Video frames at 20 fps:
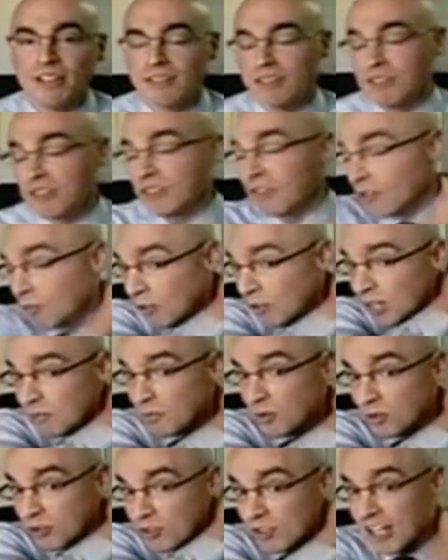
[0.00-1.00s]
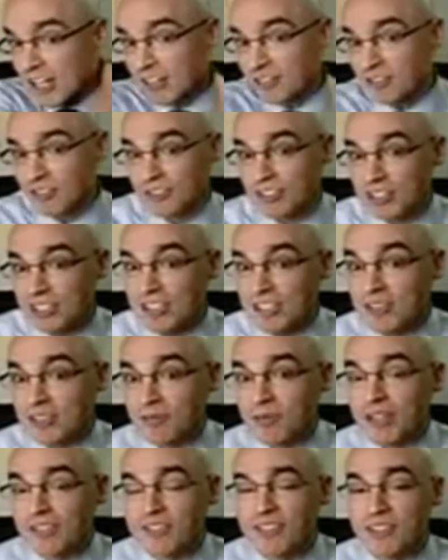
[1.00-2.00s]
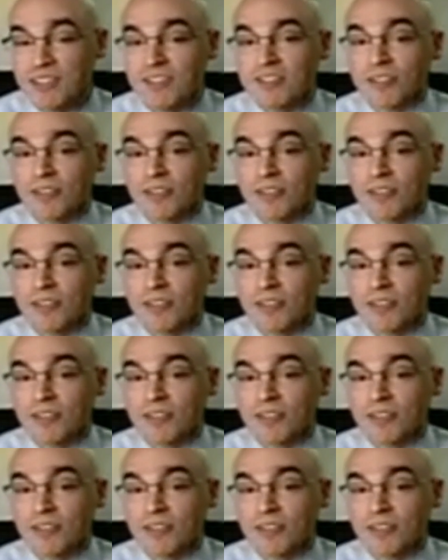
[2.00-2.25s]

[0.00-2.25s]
you know, the Red Bull Stratos team has done